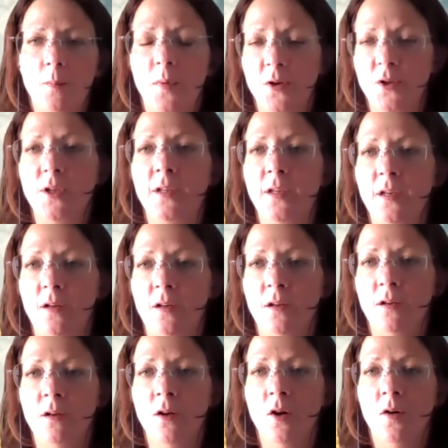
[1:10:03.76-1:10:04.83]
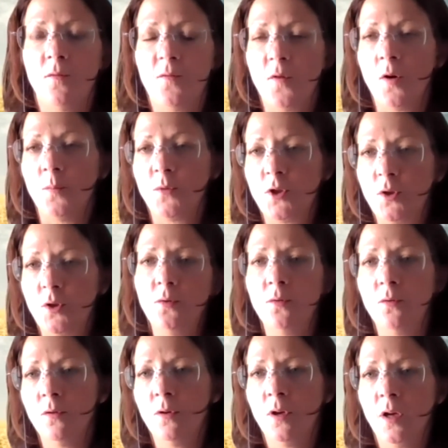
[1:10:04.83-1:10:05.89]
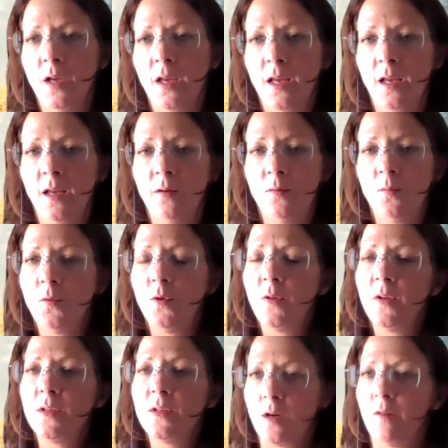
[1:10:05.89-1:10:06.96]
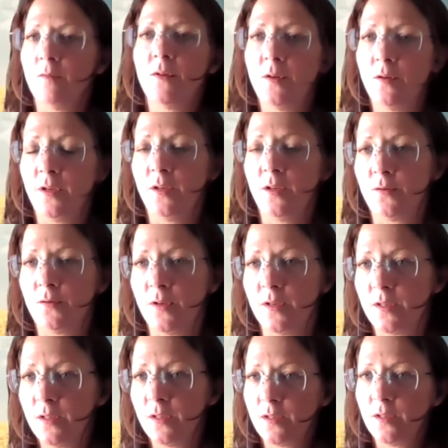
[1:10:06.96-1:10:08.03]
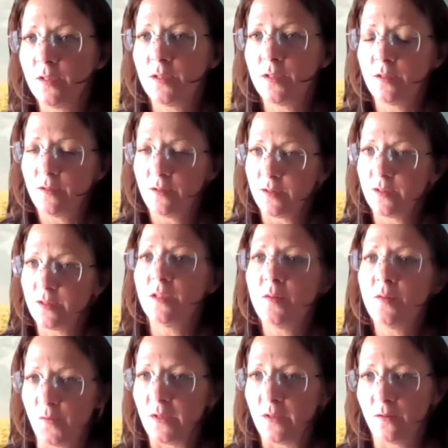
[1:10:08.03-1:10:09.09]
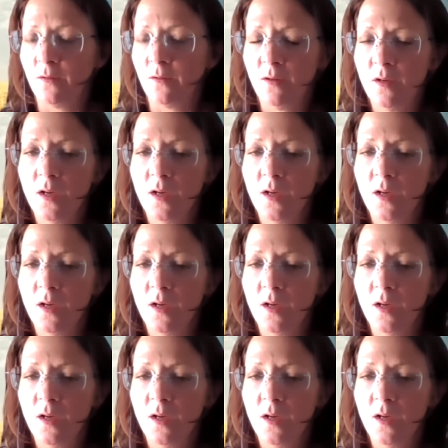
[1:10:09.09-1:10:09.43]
budget here from to, and would this cover your interests? Does this fit?